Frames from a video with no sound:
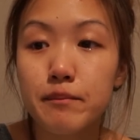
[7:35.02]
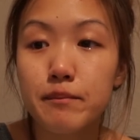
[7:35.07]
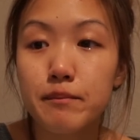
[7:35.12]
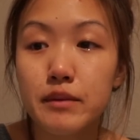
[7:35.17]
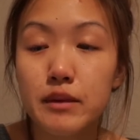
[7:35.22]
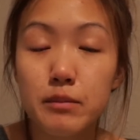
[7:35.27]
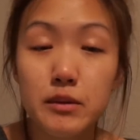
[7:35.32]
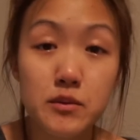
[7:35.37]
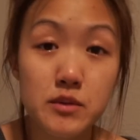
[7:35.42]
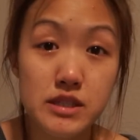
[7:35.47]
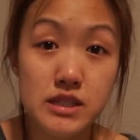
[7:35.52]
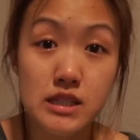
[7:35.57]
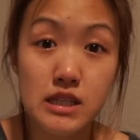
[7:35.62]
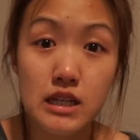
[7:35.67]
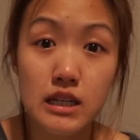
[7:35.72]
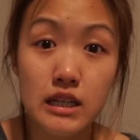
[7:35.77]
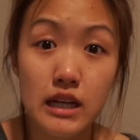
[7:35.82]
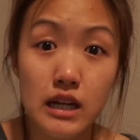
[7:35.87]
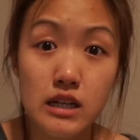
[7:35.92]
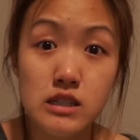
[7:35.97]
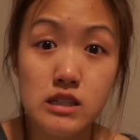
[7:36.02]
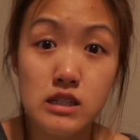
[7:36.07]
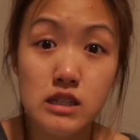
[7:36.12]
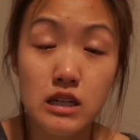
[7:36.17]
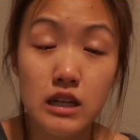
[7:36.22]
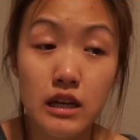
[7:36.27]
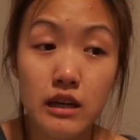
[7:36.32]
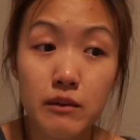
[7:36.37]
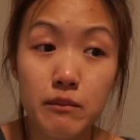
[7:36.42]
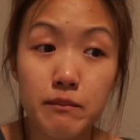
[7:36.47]
BB was sitting next to
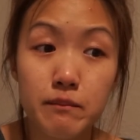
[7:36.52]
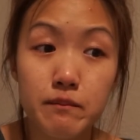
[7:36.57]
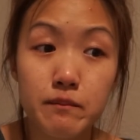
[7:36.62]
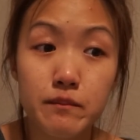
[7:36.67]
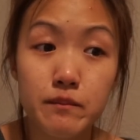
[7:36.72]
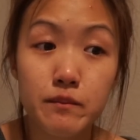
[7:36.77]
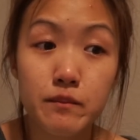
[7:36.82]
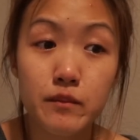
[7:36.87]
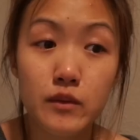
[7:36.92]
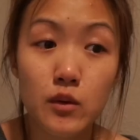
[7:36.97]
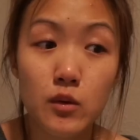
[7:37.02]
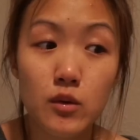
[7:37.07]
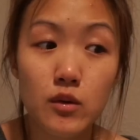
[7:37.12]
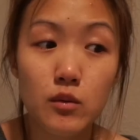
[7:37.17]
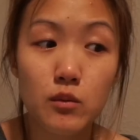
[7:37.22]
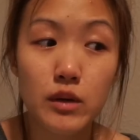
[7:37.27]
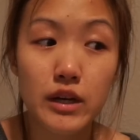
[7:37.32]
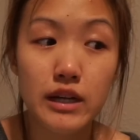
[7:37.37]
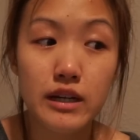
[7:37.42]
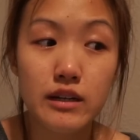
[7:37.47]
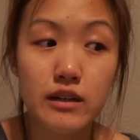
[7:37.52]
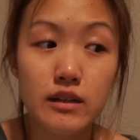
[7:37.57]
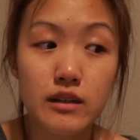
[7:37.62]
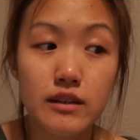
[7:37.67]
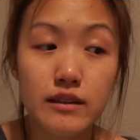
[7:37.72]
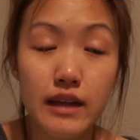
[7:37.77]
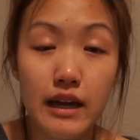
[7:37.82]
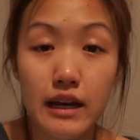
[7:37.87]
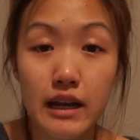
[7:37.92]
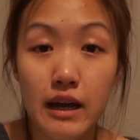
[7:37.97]
him when
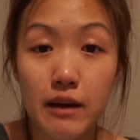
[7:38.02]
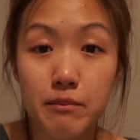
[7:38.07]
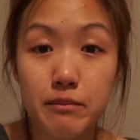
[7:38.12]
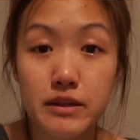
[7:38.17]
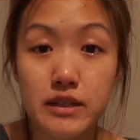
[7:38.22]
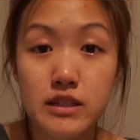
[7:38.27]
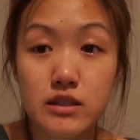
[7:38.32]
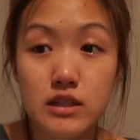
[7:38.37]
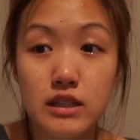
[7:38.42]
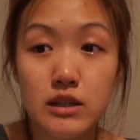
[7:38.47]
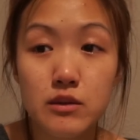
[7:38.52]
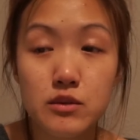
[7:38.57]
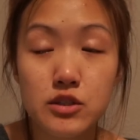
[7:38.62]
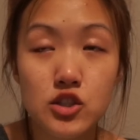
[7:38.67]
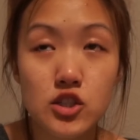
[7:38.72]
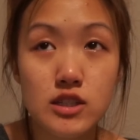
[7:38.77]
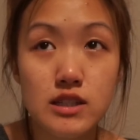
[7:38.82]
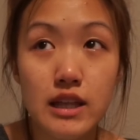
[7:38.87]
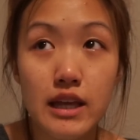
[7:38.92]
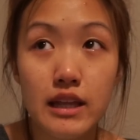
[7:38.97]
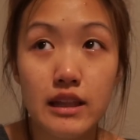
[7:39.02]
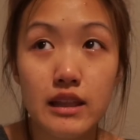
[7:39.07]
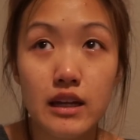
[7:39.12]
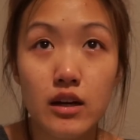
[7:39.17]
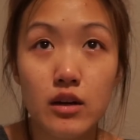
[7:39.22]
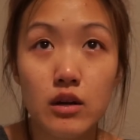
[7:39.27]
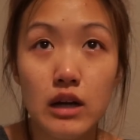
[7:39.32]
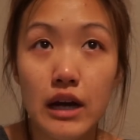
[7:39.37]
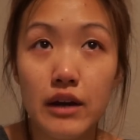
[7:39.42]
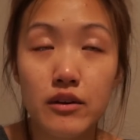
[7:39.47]
that happened. He was just laying
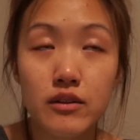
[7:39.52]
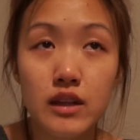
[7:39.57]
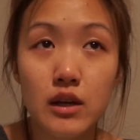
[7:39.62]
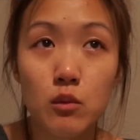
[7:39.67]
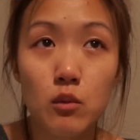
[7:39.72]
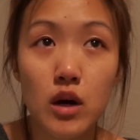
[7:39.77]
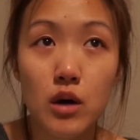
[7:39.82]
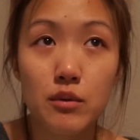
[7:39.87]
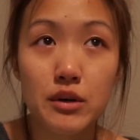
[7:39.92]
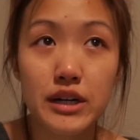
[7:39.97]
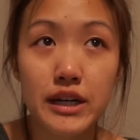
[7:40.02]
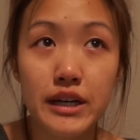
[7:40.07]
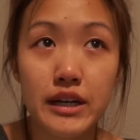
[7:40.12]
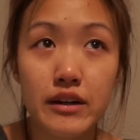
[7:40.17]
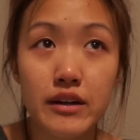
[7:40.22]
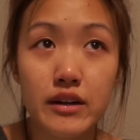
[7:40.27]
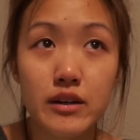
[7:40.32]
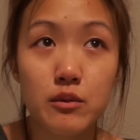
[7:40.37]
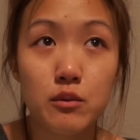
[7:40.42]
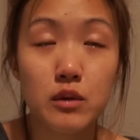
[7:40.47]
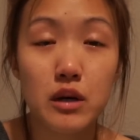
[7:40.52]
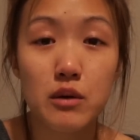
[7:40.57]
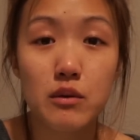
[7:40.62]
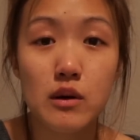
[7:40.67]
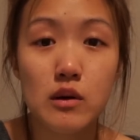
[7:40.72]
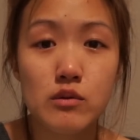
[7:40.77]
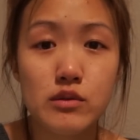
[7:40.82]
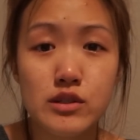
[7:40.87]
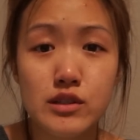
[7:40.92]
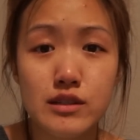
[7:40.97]
there. I don't think Wah Wah cared. Wah
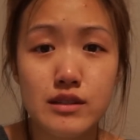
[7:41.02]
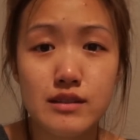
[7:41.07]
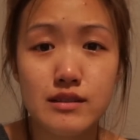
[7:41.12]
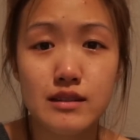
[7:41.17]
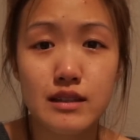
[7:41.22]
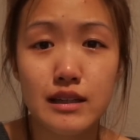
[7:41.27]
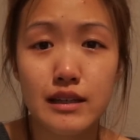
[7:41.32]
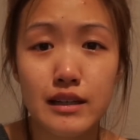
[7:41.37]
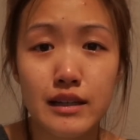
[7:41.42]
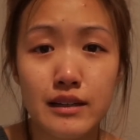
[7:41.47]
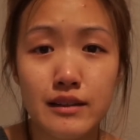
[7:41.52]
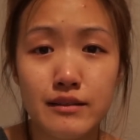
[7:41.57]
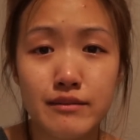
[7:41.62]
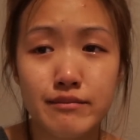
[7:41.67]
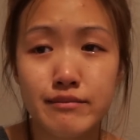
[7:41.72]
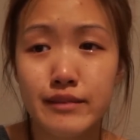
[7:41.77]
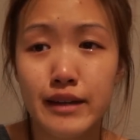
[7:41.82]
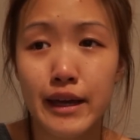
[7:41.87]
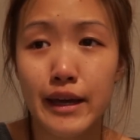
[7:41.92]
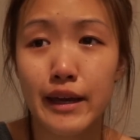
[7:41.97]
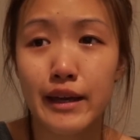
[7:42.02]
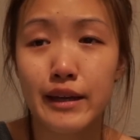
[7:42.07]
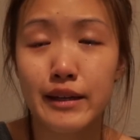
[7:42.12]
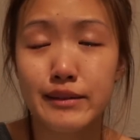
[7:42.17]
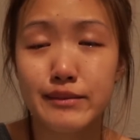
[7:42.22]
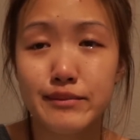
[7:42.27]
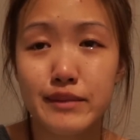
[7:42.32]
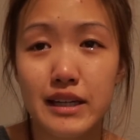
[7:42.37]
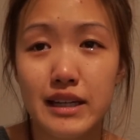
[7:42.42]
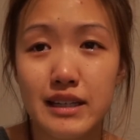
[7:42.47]
Wah was just eating
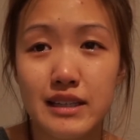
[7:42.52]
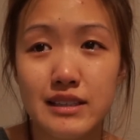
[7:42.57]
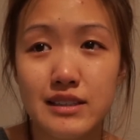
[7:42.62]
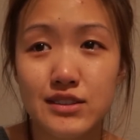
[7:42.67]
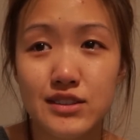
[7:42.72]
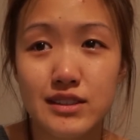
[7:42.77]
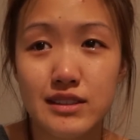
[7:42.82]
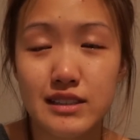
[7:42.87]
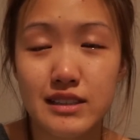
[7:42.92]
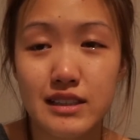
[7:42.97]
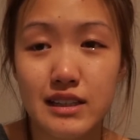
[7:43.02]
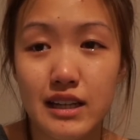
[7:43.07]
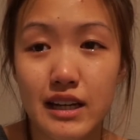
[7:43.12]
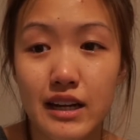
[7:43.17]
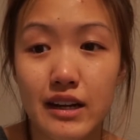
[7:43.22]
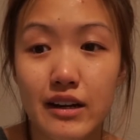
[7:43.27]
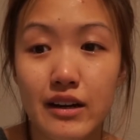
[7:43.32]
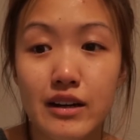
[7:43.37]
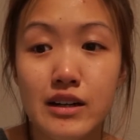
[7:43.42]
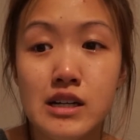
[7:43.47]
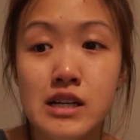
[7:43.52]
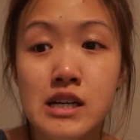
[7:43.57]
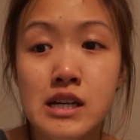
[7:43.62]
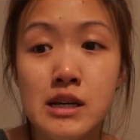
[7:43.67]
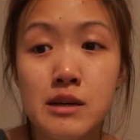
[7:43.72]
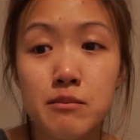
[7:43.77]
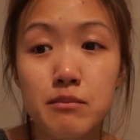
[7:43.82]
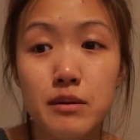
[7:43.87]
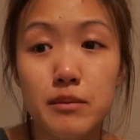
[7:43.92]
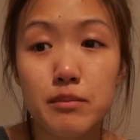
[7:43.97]
hay, like, he just didn't care.
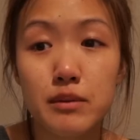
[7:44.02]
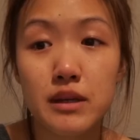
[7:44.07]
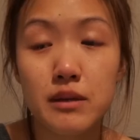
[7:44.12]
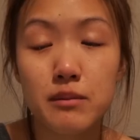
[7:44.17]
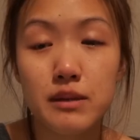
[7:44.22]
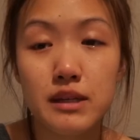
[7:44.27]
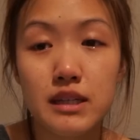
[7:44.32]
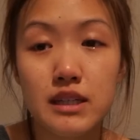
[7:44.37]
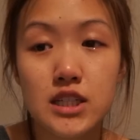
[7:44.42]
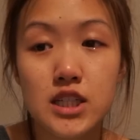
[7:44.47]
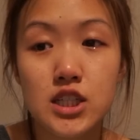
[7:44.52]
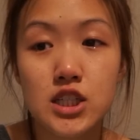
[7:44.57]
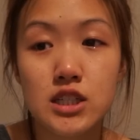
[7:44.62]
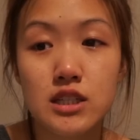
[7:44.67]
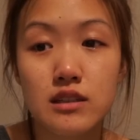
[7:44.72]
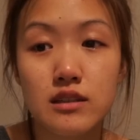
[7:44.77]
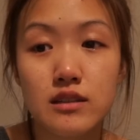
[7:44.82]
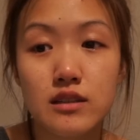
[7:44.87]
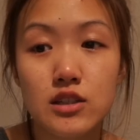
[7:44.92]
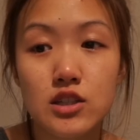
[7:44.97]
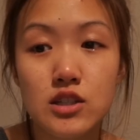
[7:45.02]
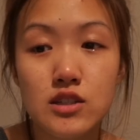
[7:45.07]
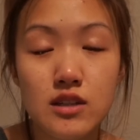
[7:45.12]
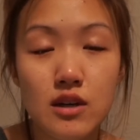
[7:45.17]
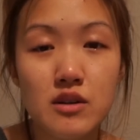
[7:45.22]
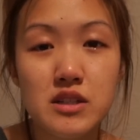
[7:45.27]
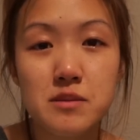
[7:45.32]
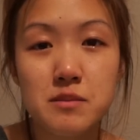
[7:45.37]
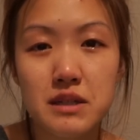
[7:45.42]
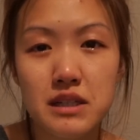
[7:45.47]
But BB, she's
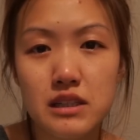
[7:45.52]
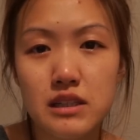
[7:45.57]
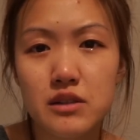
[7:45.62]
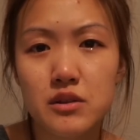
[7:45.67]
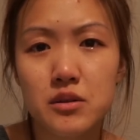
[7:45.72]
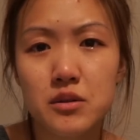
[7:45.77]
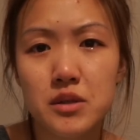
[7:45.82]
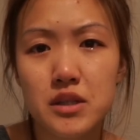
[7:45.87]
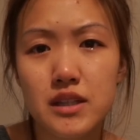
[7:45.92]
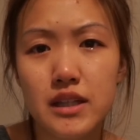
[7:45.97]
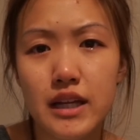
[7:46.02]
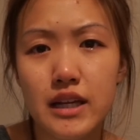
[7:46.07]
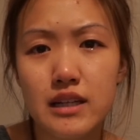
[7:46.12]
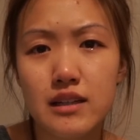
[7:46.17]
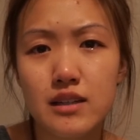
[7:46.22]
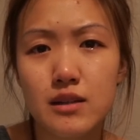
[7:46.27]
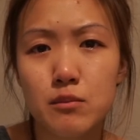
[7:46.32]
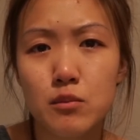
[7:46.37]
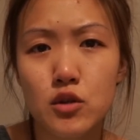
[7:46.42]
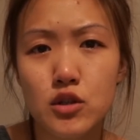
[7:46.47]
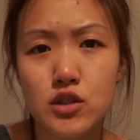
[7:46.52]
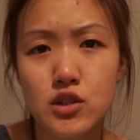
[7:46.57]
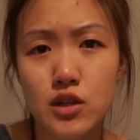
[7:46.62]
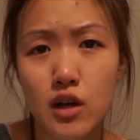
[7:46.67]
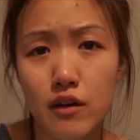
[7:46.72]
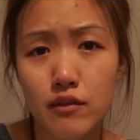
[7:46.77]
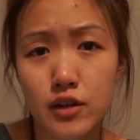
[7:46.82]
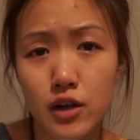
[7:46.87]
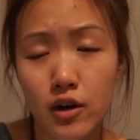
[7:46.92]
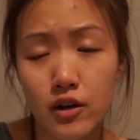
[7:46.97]
always been a little, like, more
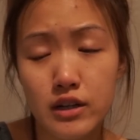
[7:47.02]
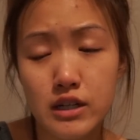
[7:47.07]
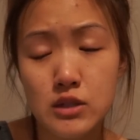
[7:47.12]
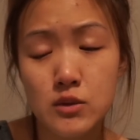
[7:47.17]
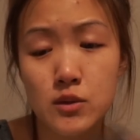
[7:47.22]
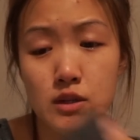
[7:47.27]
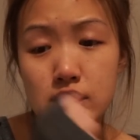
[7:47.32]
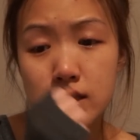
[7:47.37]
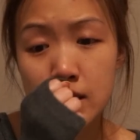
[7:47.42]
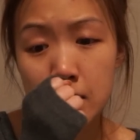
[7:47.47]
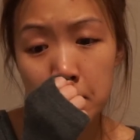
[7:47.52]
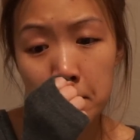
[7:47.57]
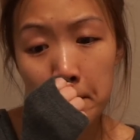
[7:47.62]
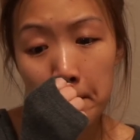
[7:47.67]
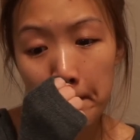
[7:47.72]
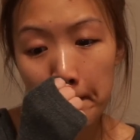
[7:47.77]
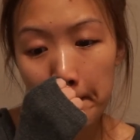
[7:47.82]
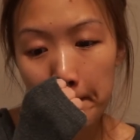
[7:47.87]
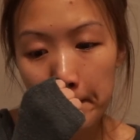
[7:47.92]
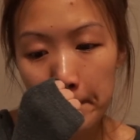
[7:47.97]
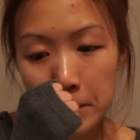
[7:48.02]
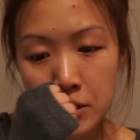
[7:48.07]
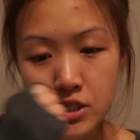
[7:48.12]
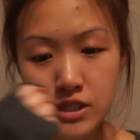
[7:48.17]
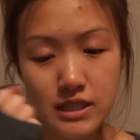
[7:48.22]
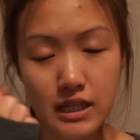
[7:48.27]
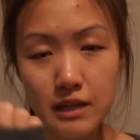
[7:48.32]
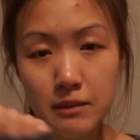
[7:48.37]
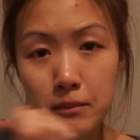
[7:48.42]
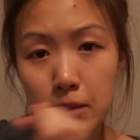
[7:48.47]
soft-hearted towards him.
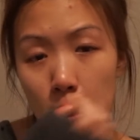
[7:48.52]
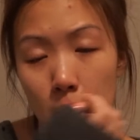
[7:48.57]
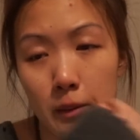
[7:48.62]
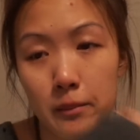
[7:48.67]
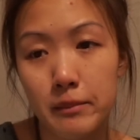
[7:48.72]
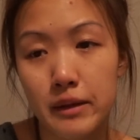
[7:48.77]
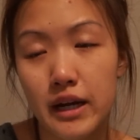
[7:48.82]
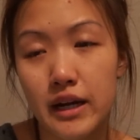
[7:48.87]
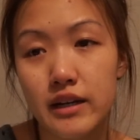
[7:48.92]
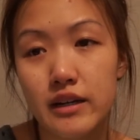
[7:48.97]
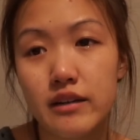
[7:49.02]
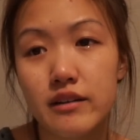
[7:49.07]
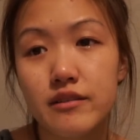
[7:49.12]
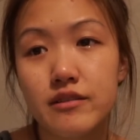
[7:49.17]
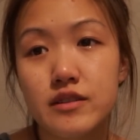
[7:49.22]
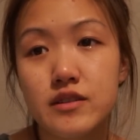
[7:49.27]
She's like a mom, kind of.